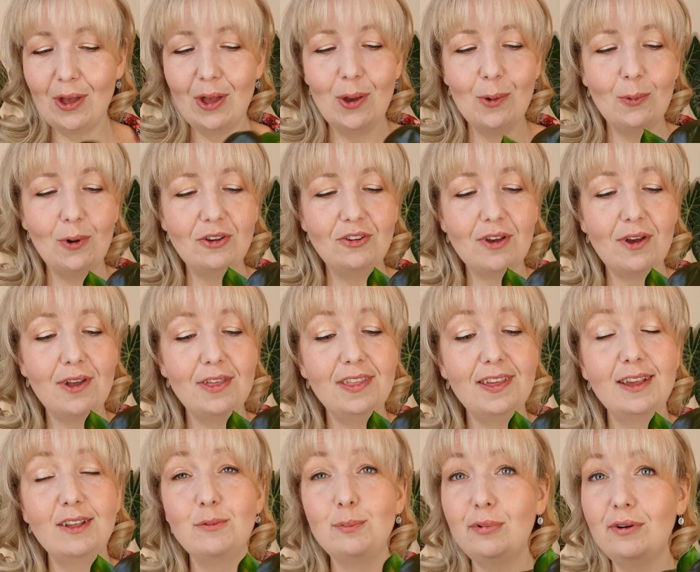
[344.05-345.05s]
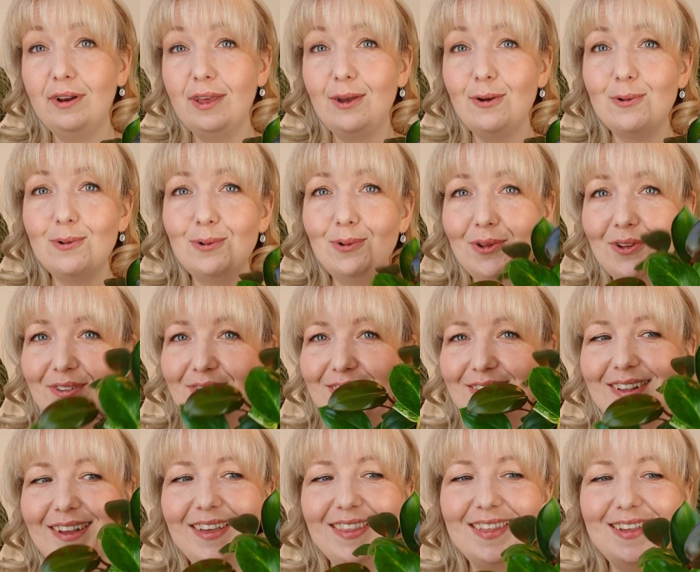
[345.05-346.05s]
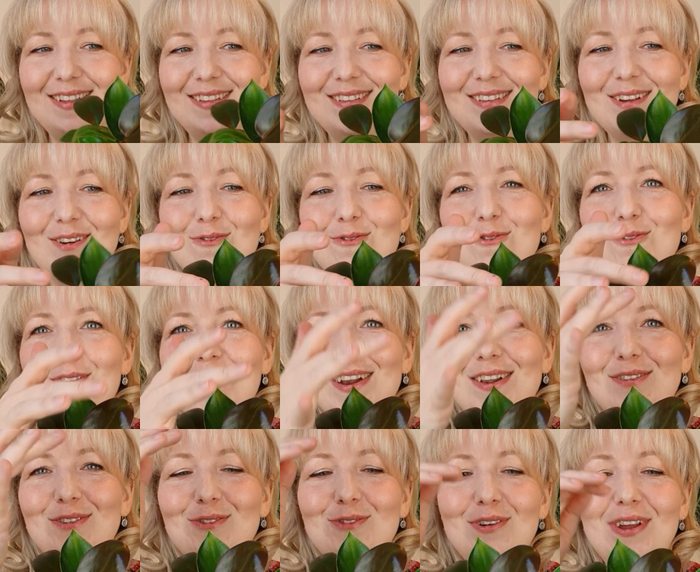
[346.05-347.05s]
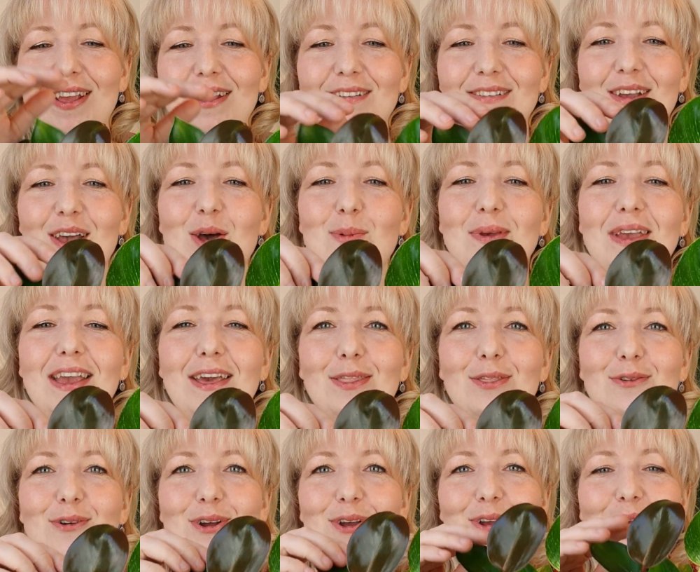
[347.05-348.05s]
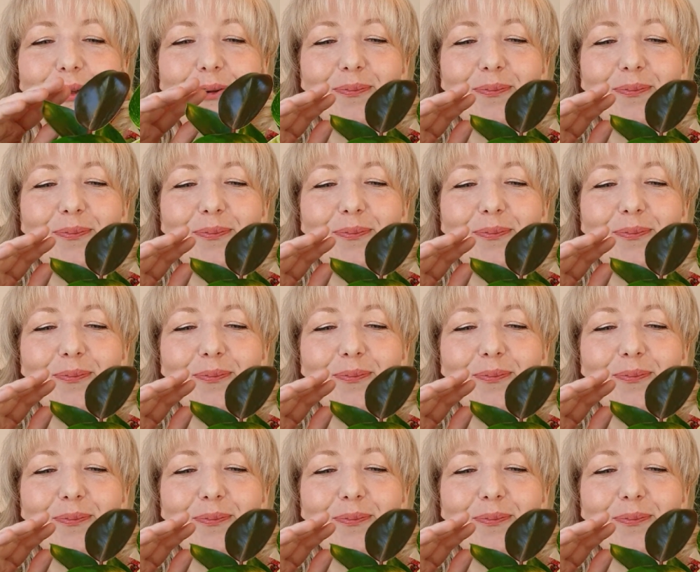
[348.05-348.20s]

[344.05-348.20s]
which I think is pretty cool because it's like these red streaks coming through.